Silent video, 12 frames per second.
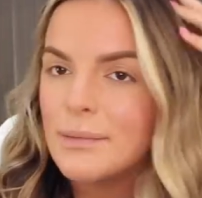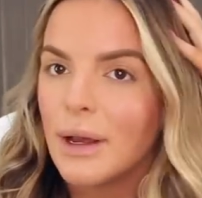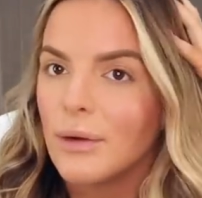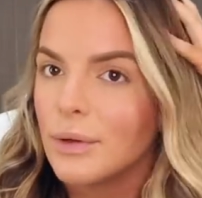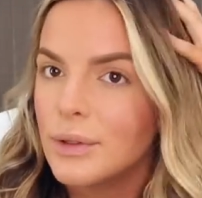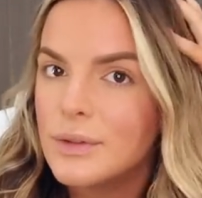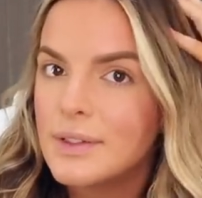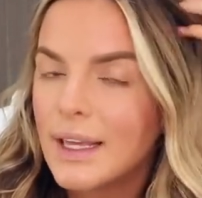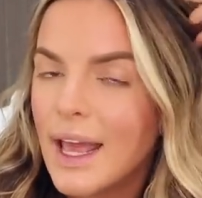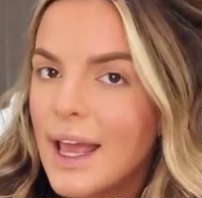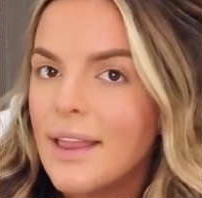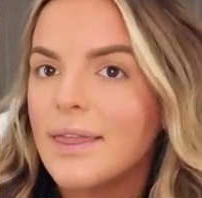my roots
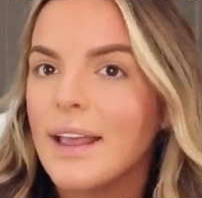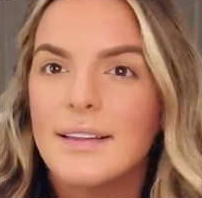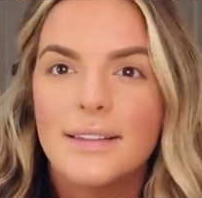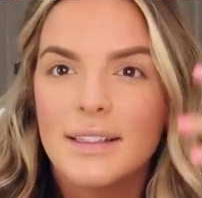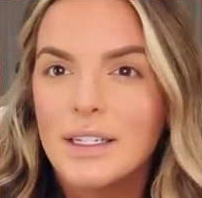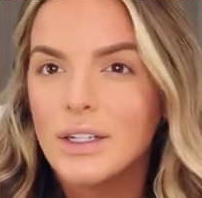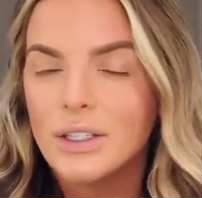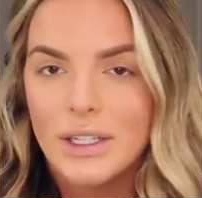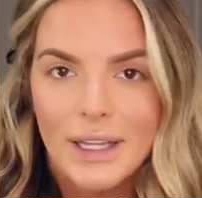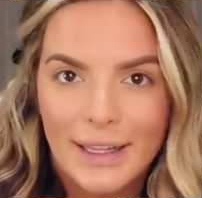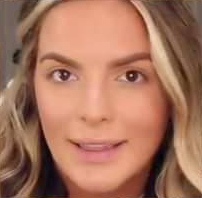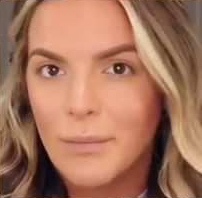get they still look
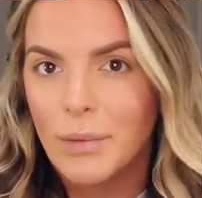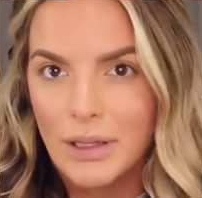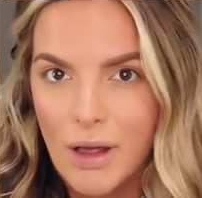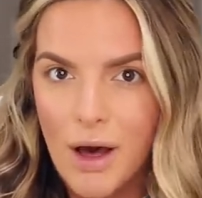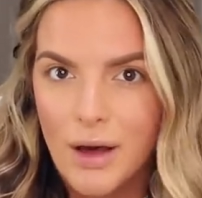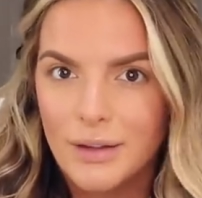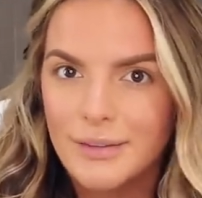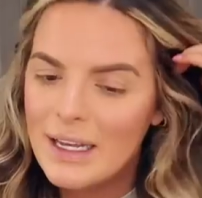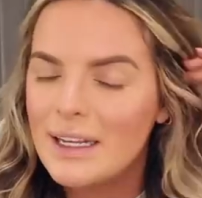like they belong